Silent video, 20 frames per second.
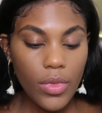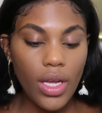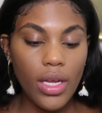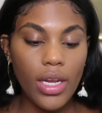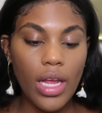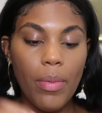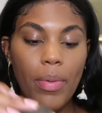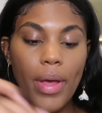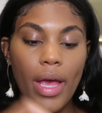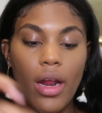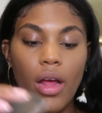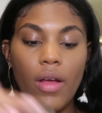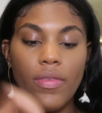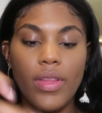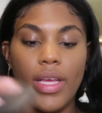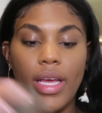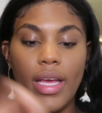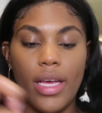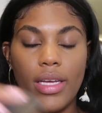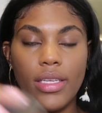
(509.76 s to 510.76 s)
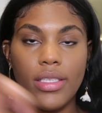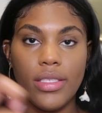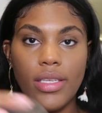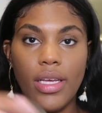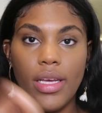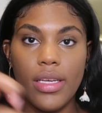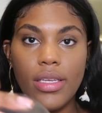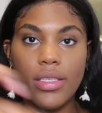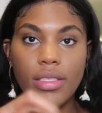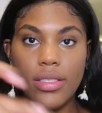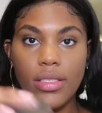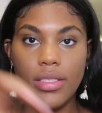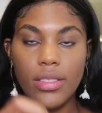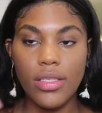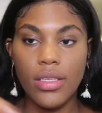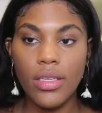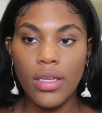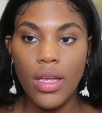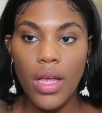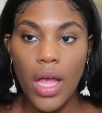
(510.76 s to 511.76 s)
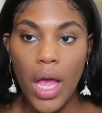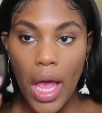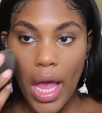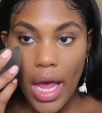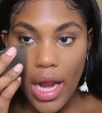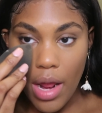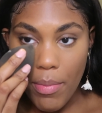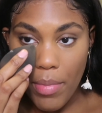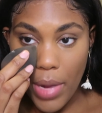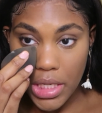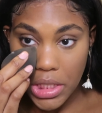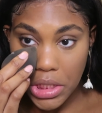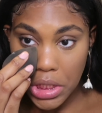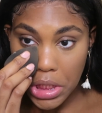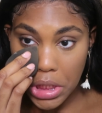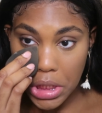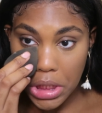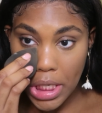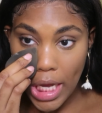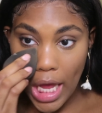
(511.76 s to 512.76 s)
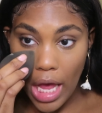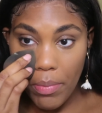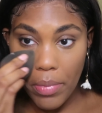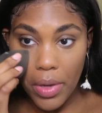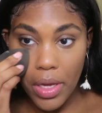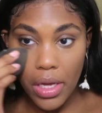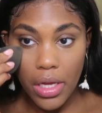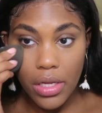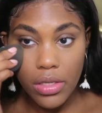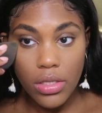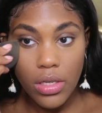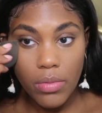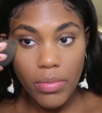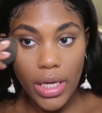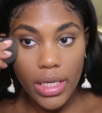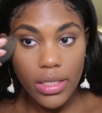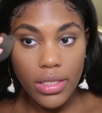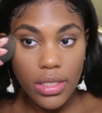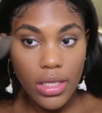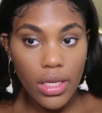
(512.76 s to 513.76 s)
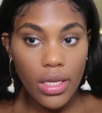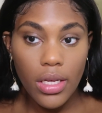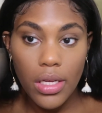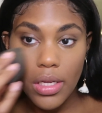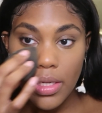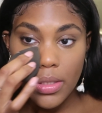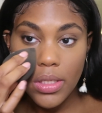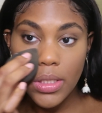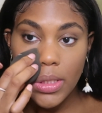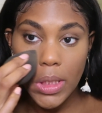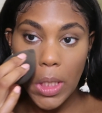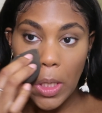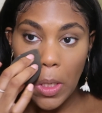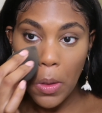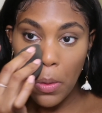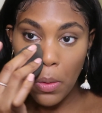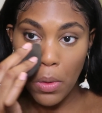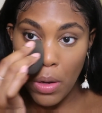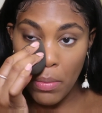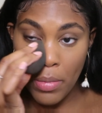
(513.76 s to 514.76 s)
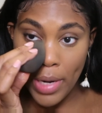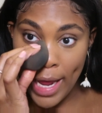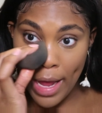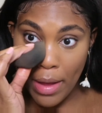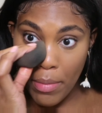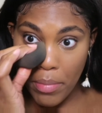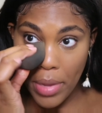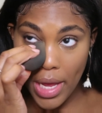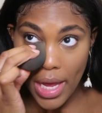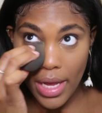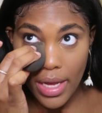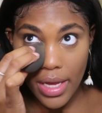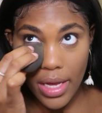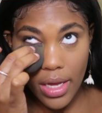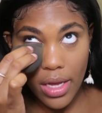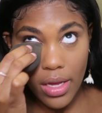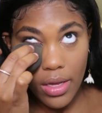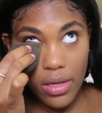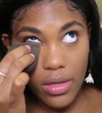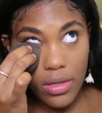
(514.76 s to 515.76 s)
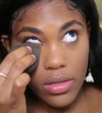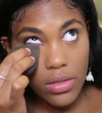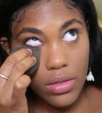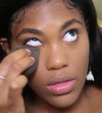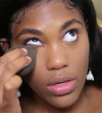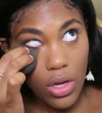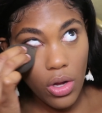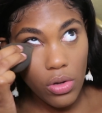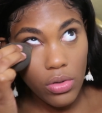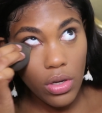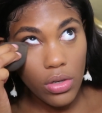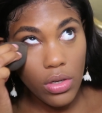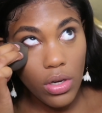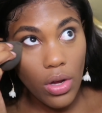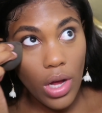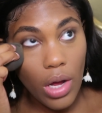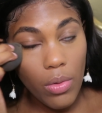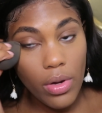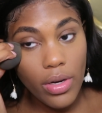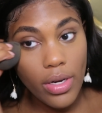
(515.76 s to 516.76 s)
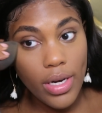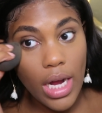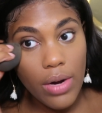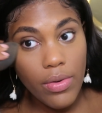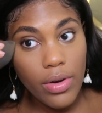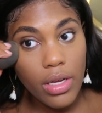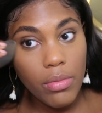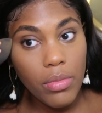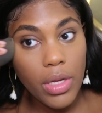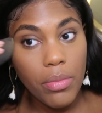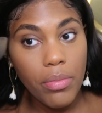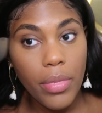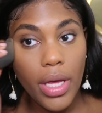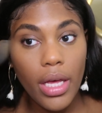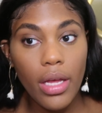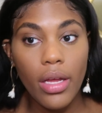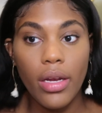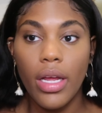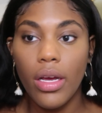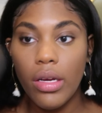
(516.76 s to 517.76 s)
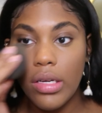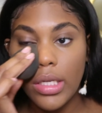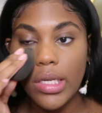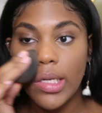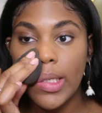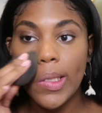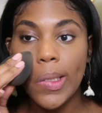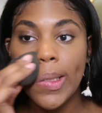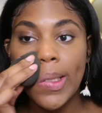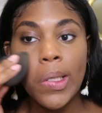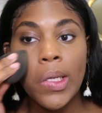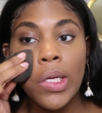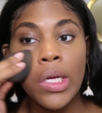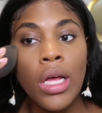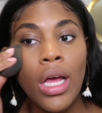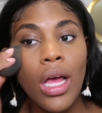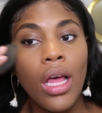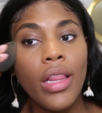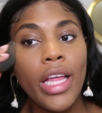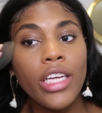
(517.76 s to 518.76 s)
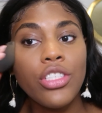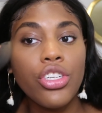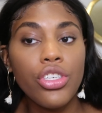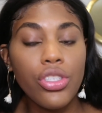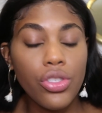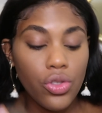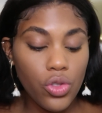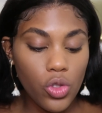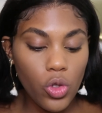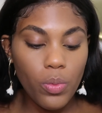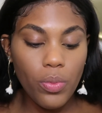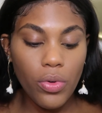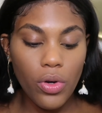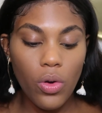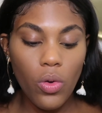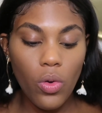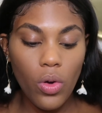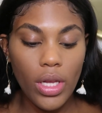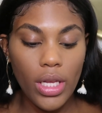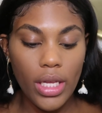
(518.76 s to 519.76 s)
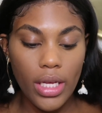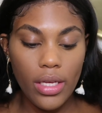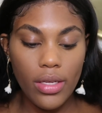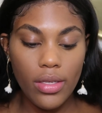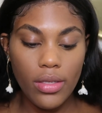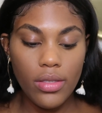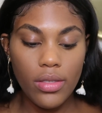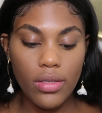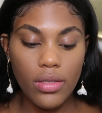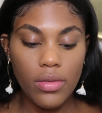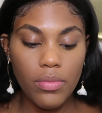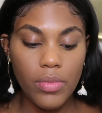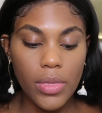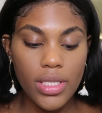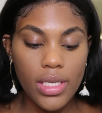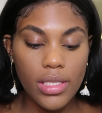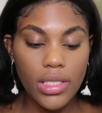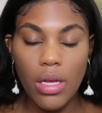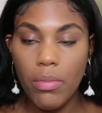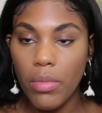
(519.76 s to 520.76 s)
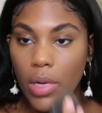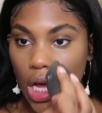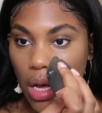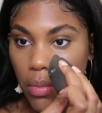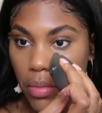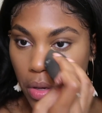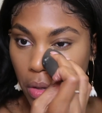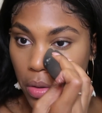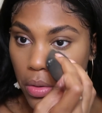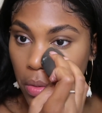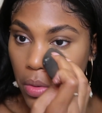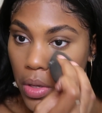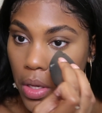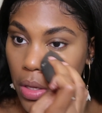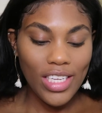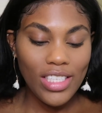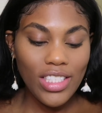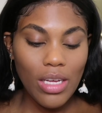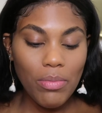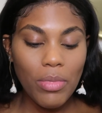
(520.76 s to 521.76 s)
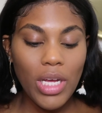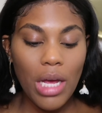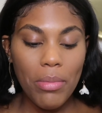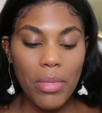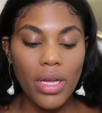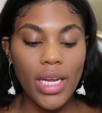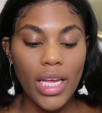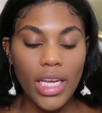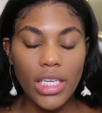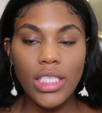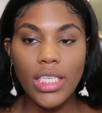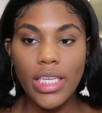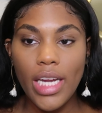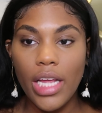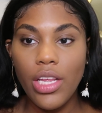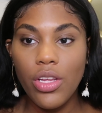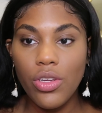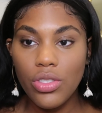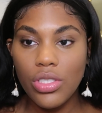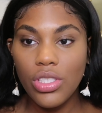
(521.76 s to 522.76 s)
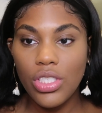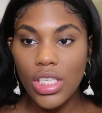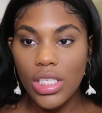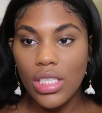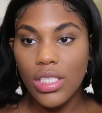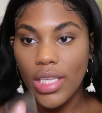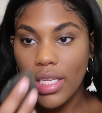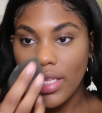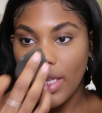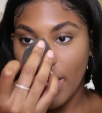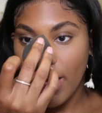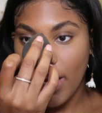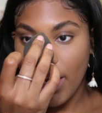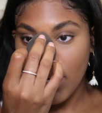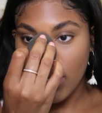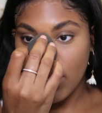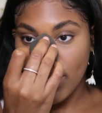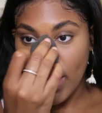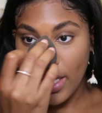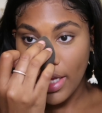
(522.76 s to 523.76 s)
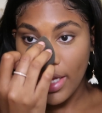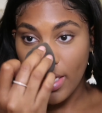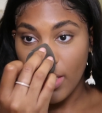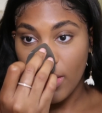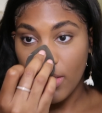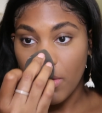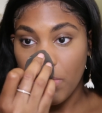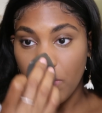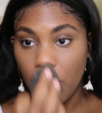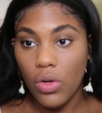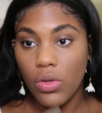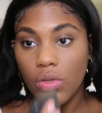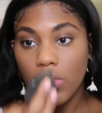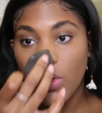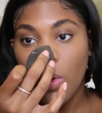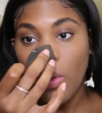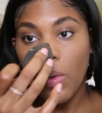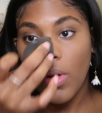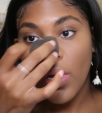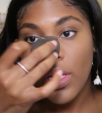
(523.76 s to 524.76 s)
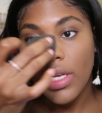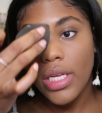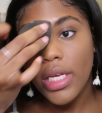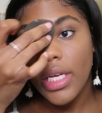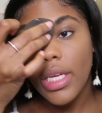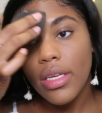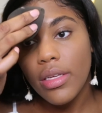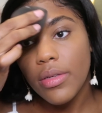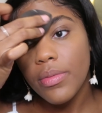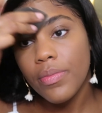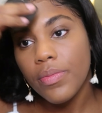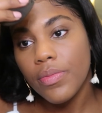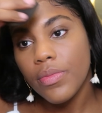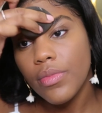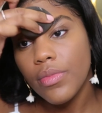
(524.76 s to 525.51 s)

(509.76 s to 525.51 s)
and I pat off the excess. I basically just tap it into my skin. So I'm not baking. No. I would not recommend baking out here. Unless you're super oily. But since I'm combination, I usually just set the areas that get the most oily,